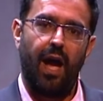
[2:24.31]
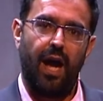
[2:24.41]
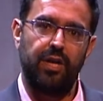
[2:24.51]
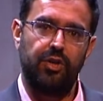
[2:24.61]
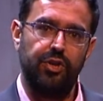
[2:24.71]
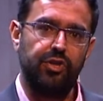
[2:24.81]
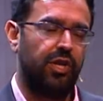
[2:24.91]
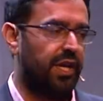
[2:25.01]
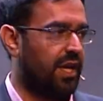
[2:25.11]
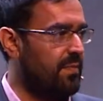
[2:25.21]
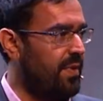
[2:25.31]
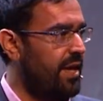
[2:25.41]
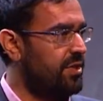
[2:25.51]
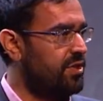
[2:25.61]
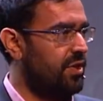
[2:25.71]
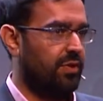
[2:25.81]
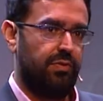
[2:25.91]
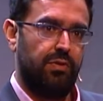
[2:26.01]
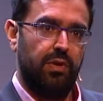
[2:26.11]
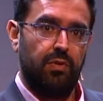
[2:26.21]
And crucially, compared to
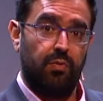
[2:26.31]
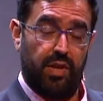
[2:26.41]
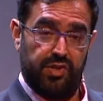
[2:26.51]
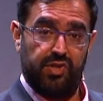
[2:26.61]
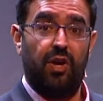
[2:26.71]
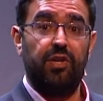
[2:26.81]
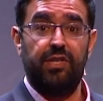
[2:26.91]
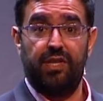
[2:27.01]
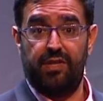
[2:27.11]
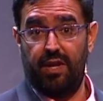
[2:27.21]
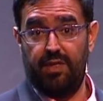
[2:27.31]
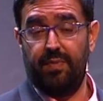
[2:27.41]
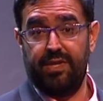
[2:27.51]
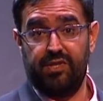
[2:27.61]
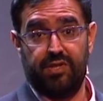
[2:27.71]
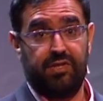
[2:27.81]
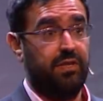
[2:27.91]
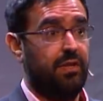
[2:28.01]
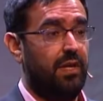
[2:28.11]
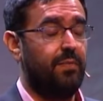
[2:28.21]
when I started in the business
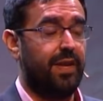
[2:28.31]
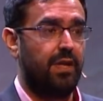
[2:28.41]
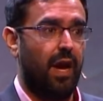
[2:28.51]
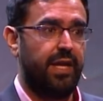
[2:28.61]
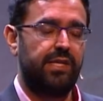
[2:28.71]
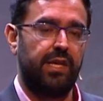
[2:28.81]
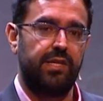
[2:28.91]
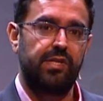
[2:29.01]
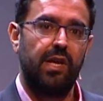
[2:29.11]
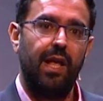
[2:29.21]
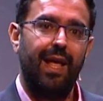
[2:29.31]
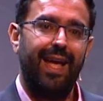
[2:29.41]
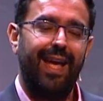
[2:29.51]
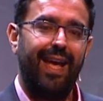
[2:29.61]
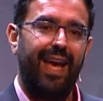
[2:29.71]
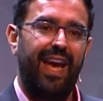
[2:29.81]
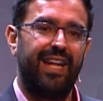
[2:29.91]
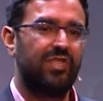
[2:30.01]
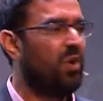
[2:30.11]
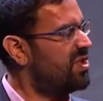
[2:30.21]
in the mid-90s,
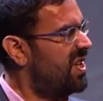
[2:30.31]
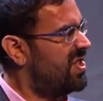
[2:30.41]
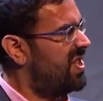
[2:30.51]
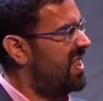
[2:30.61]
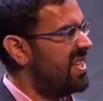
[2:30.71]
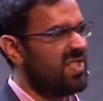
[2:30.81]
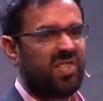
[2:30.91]
it's not just that there's a